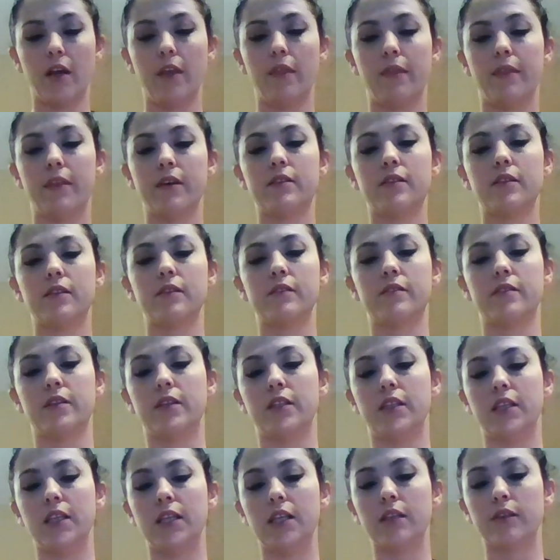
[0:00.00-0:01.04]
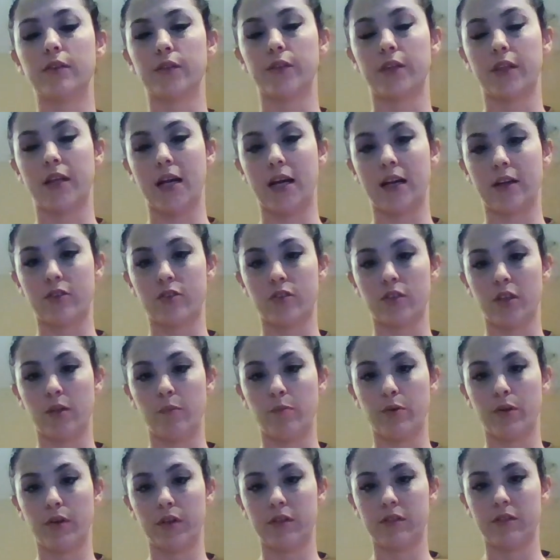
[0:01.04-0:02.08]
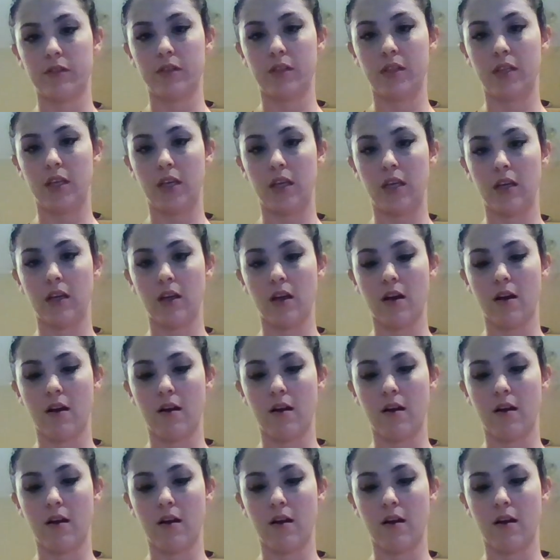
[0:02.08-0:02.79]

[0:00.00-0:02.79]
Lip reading: This is the needle that actually puts the